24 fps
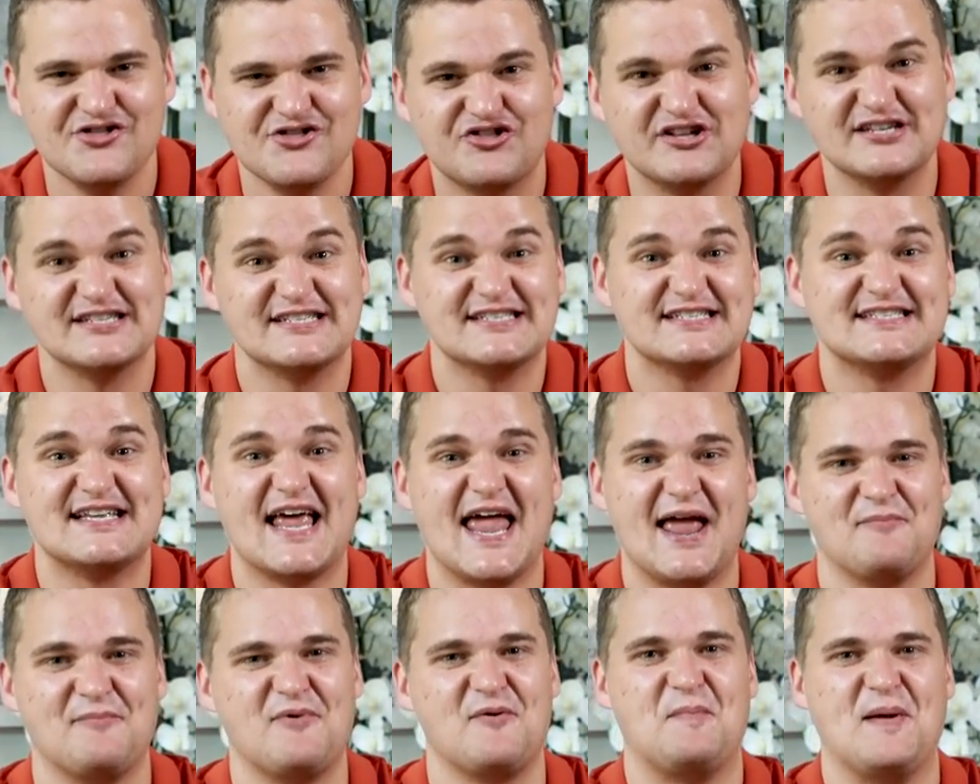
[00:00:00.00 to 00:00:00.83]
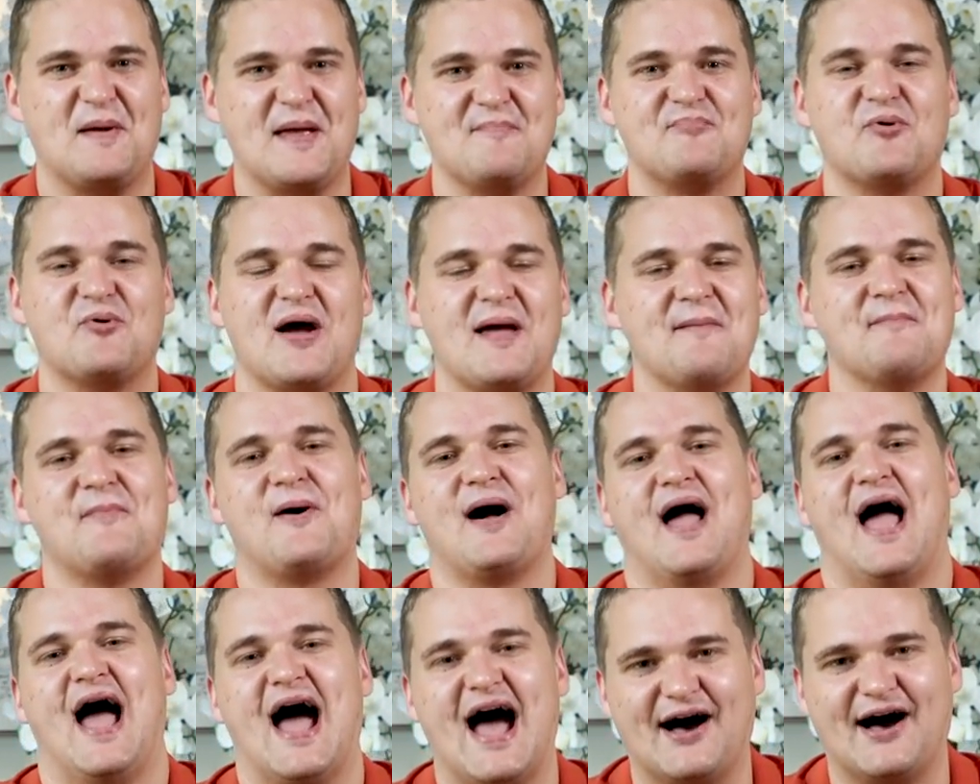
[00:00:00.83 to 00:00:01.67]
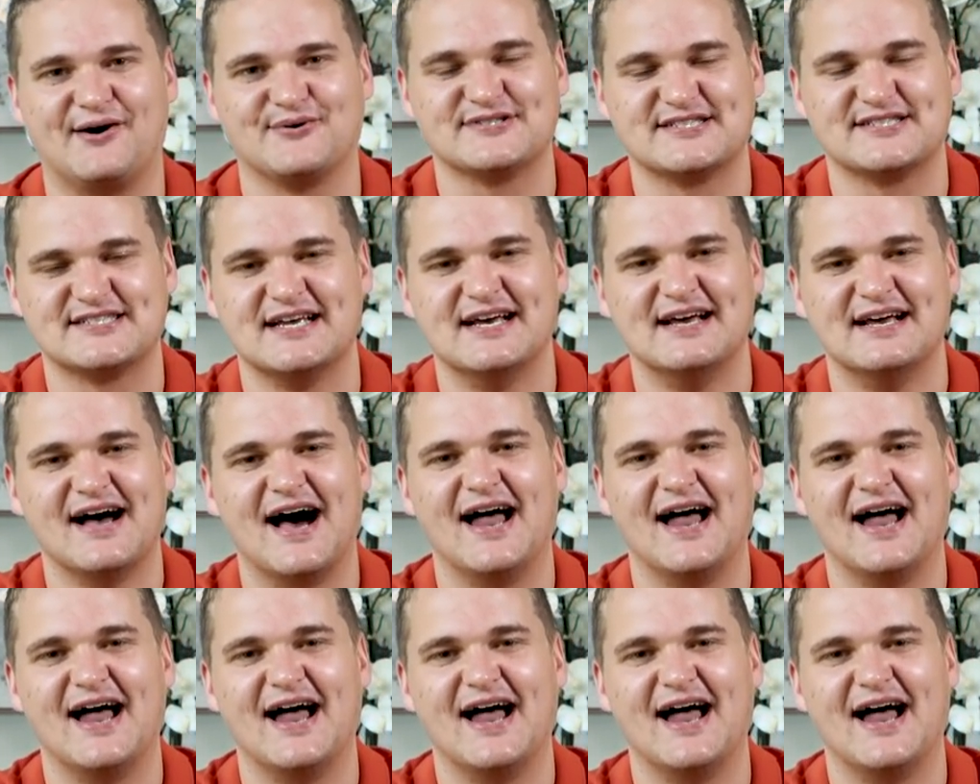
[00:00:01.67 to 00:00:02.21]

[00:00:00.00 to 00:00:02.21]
than sitting with people in my house